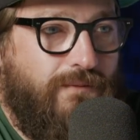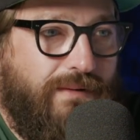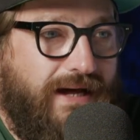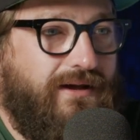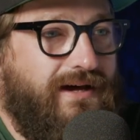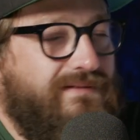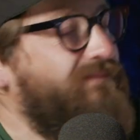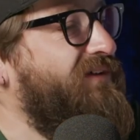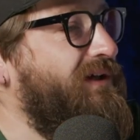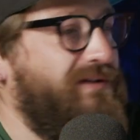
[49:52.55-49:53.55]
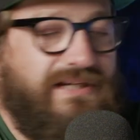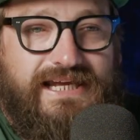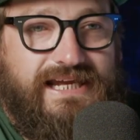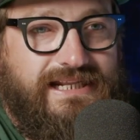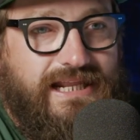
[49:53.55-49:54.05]
But I feel that
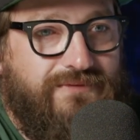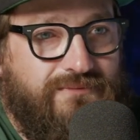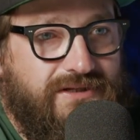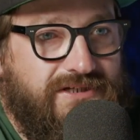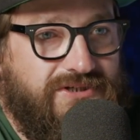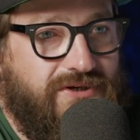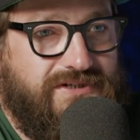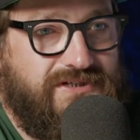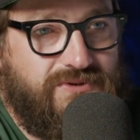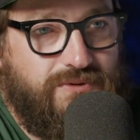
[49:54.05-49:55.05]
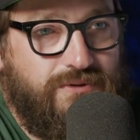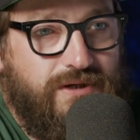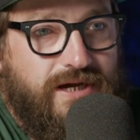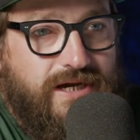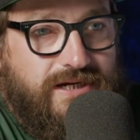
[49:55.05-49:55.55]
he yeah. never really showed his true,
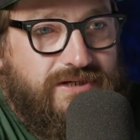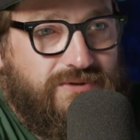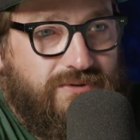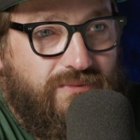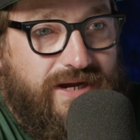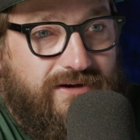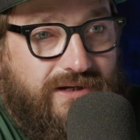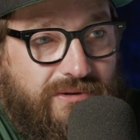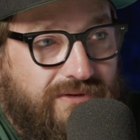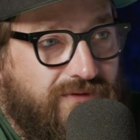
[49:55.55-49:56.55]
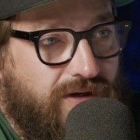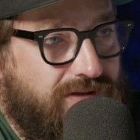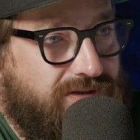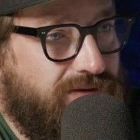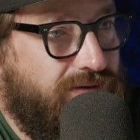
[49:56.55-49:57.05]
true where he could have
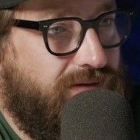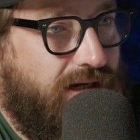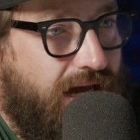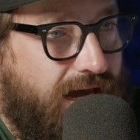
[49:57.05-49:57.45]
got to. What I would